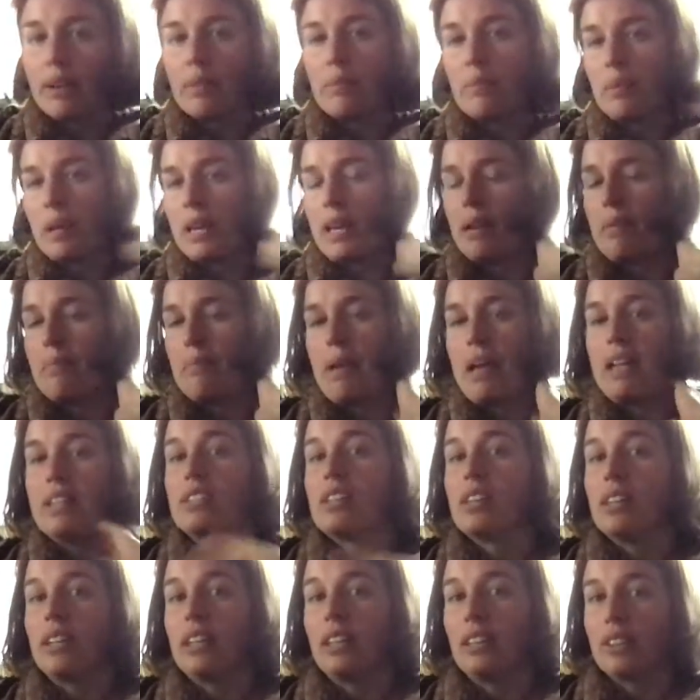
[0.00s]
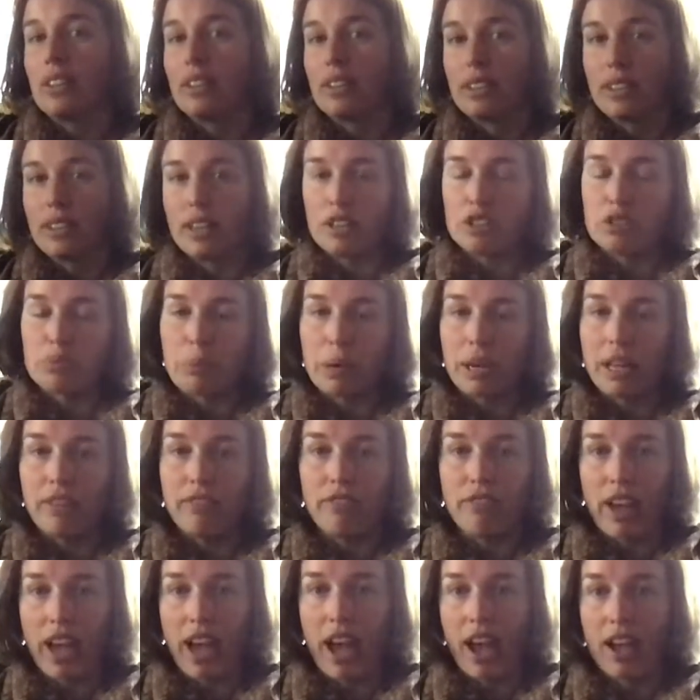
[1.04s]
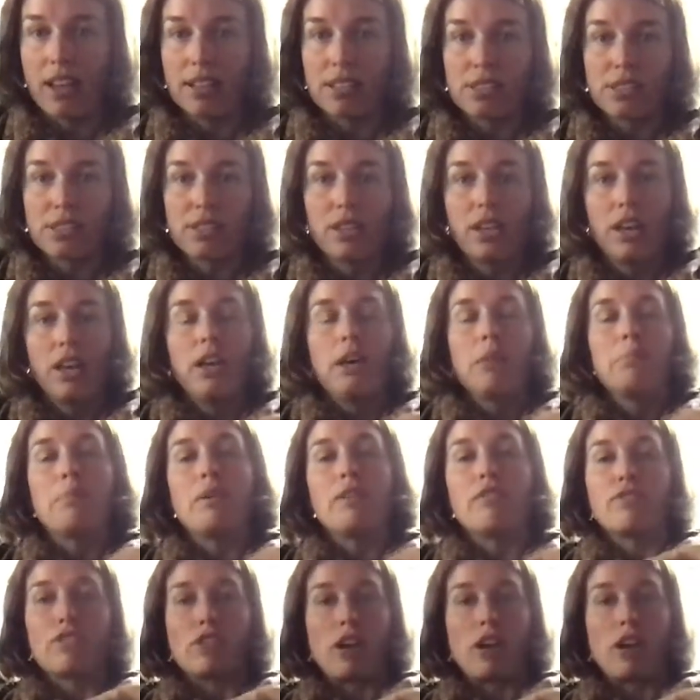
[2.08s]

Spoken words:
can mentally learn things pretty fast, but for